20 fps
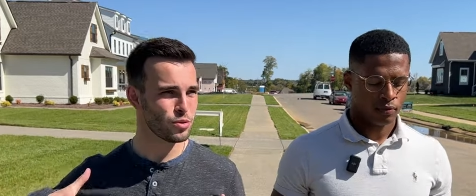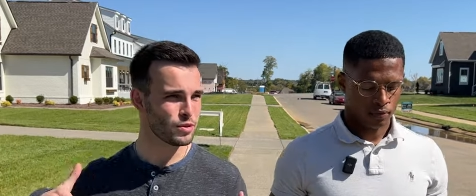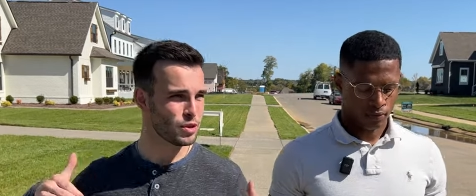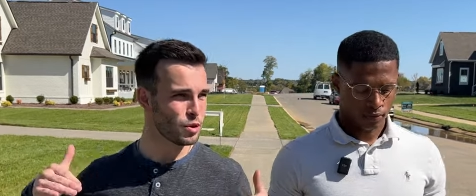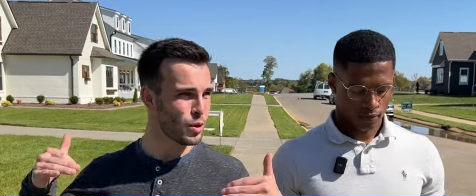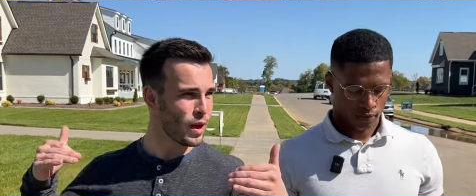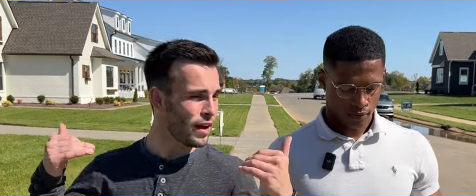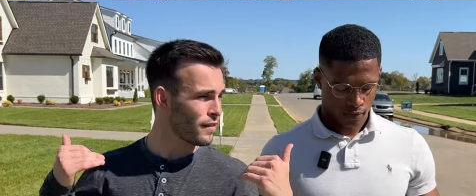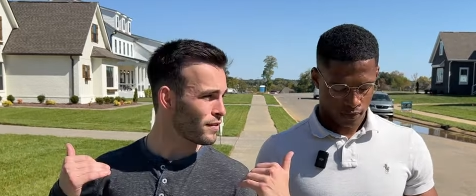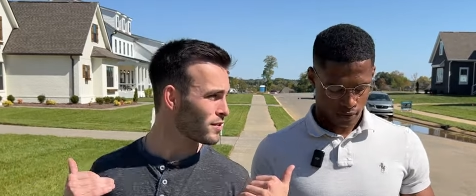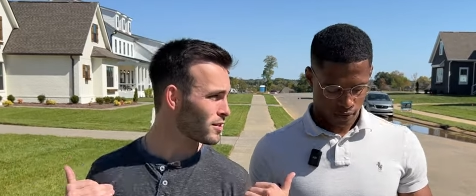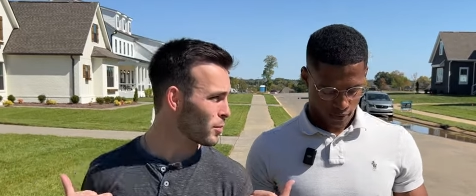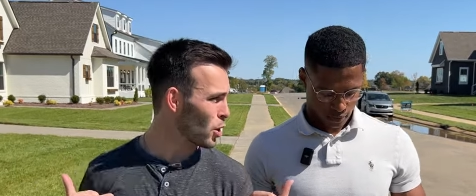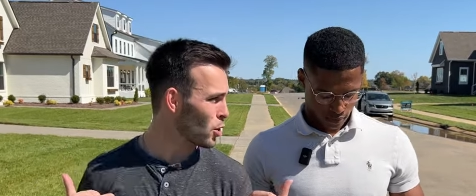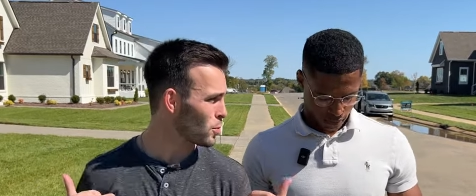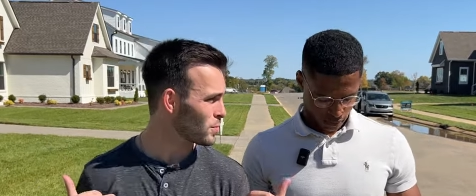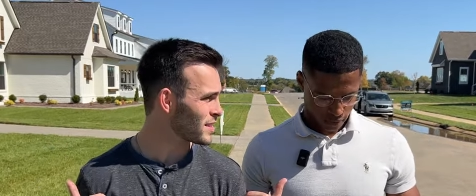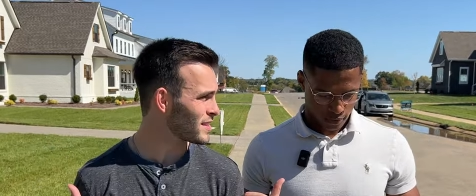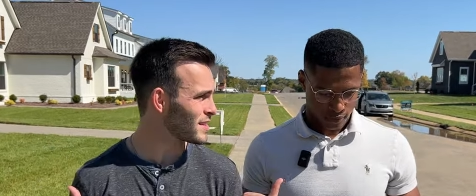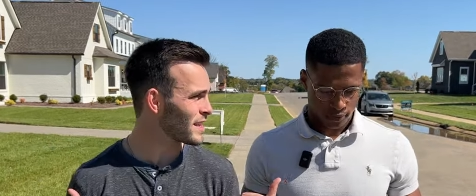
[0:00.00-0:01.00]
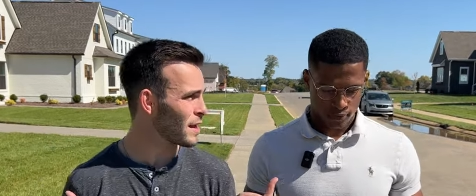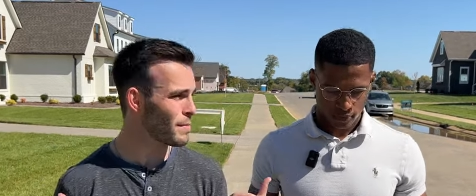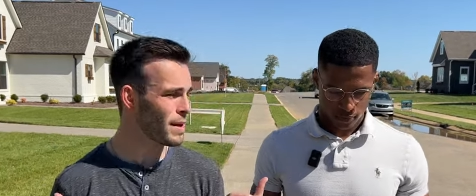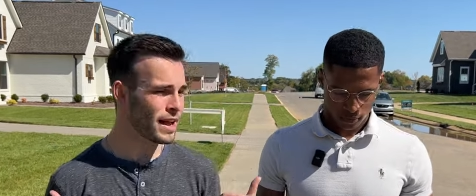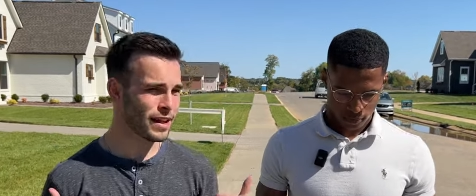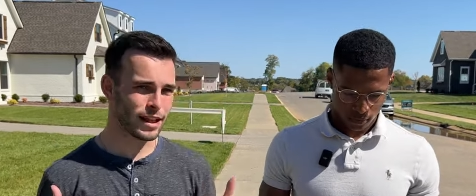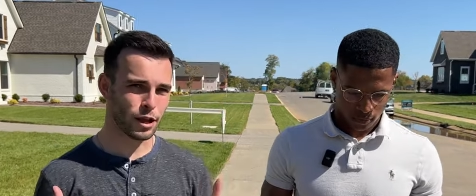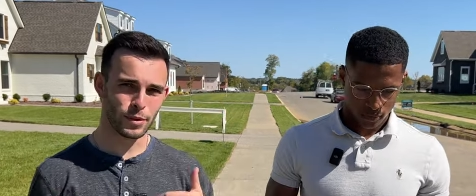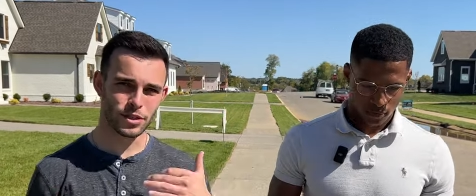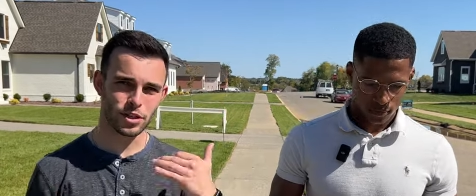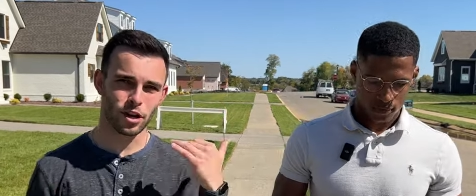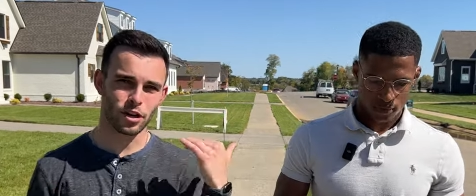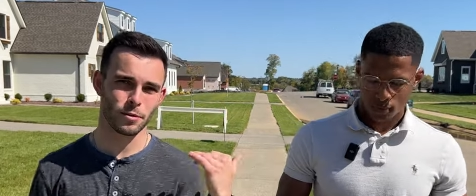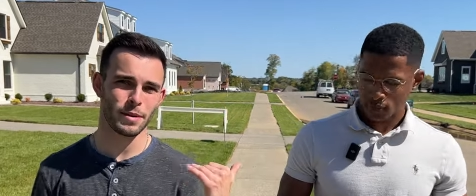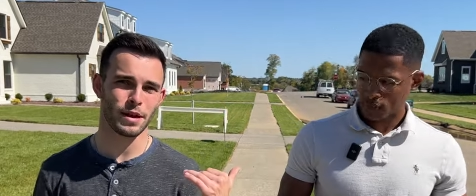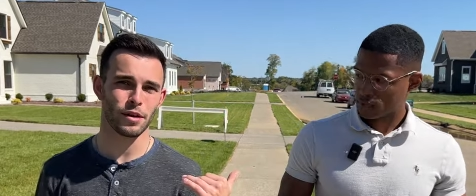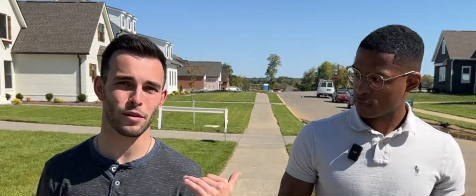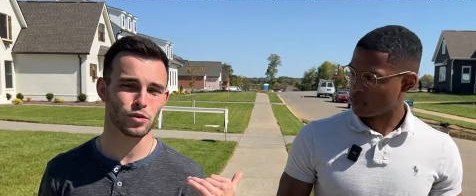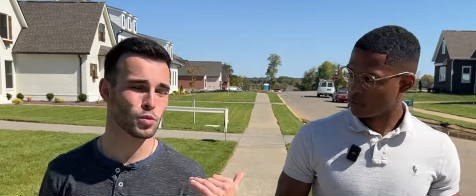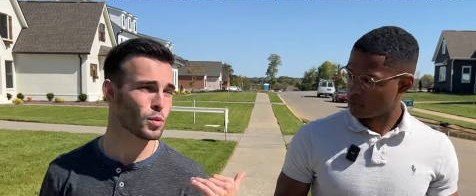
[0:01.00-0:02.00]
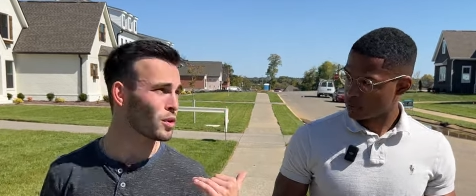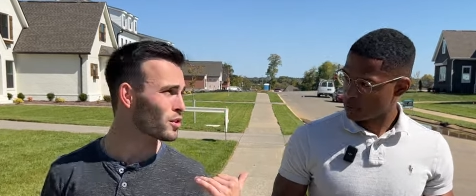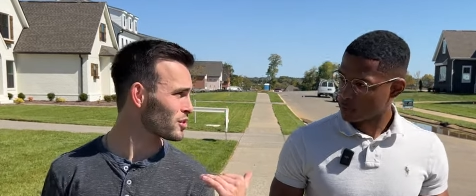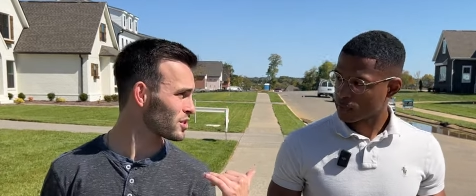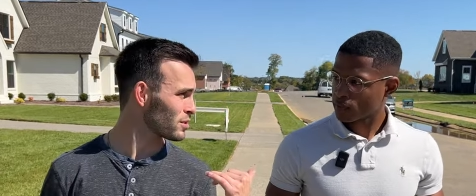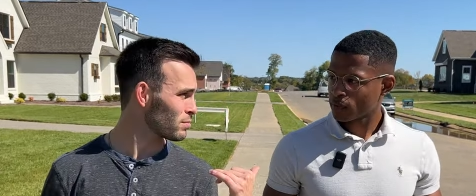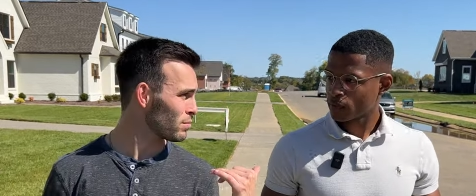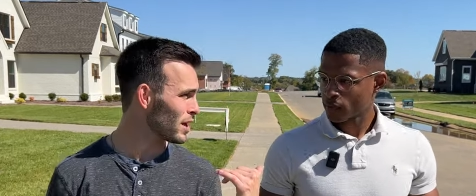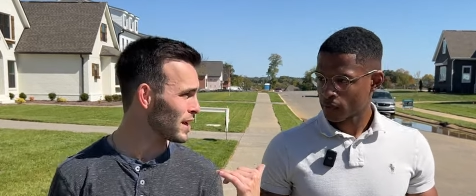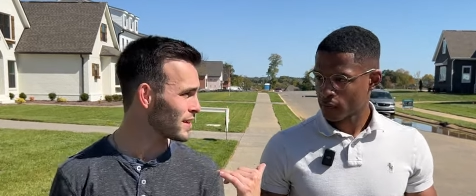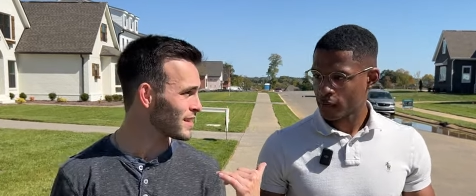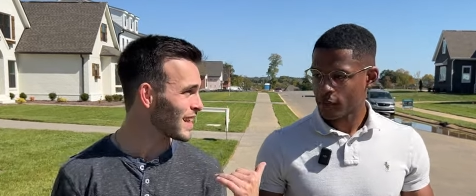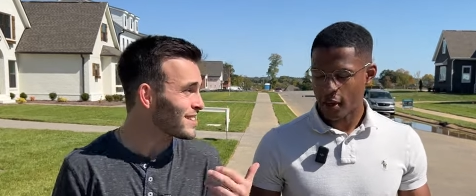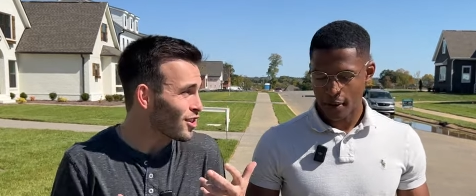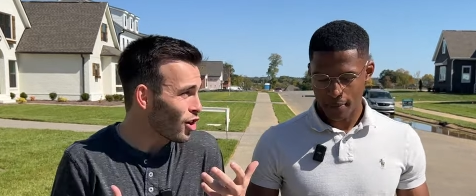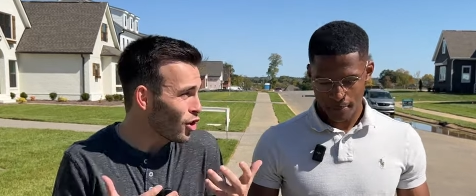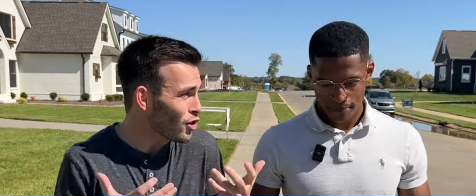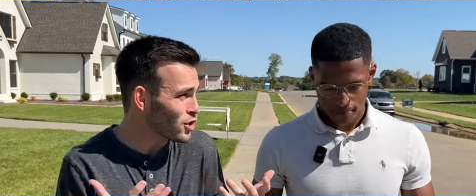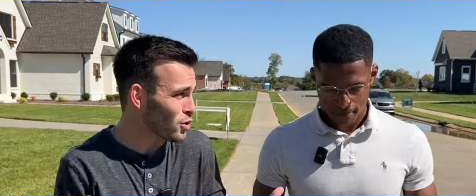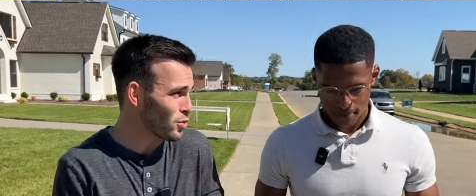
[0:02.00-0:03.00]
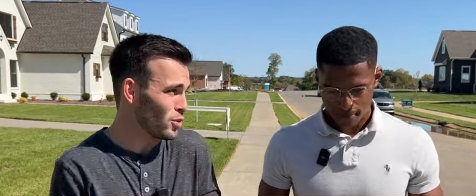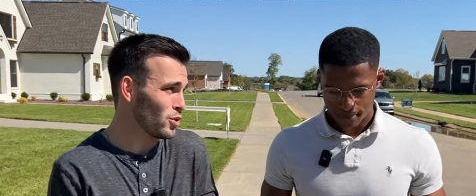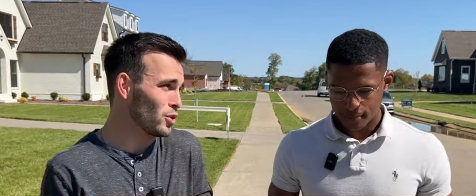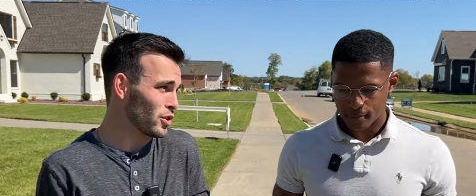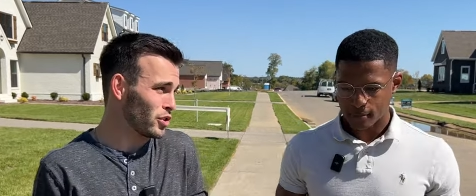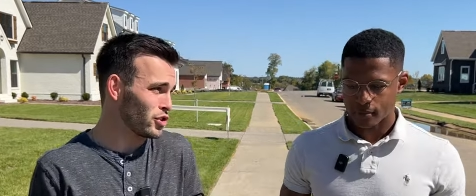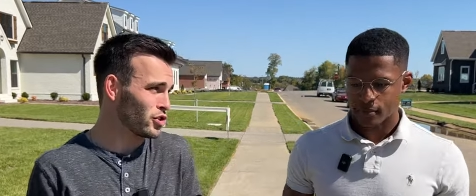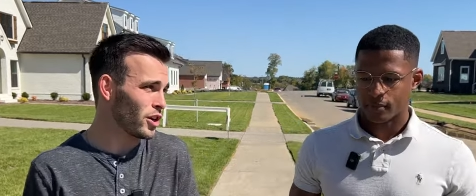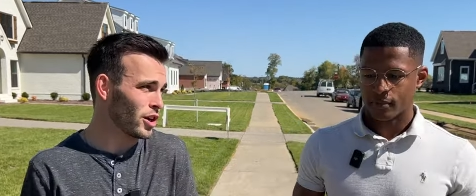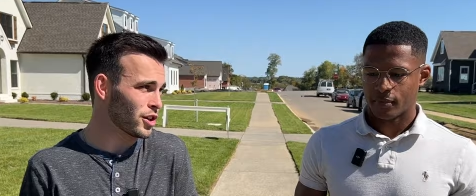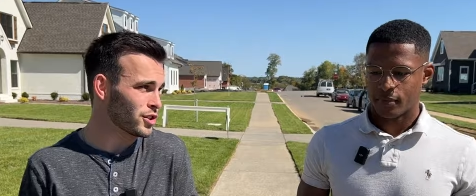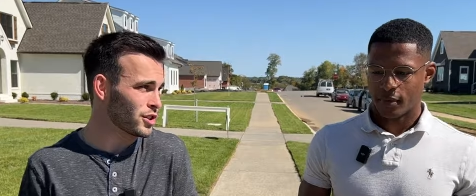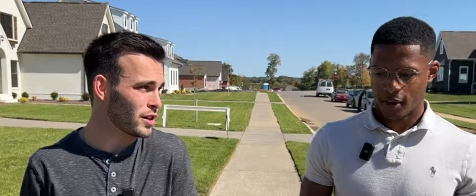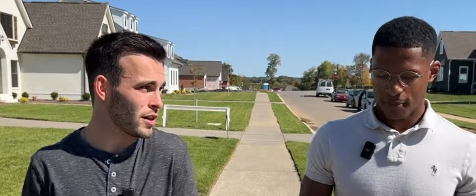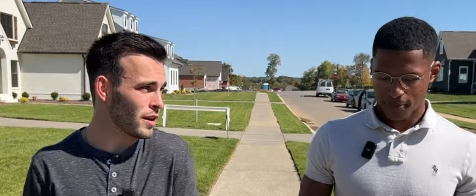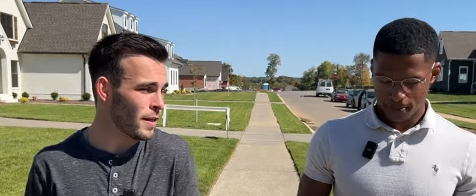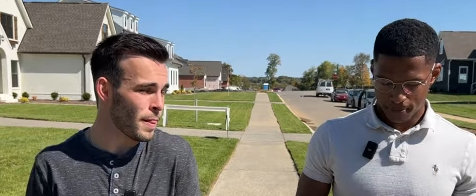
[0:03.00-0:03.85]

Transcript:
Speaker 1: you have some homes a step back, like we talked about, it was Wilkerson Place. That's yep. also new construction.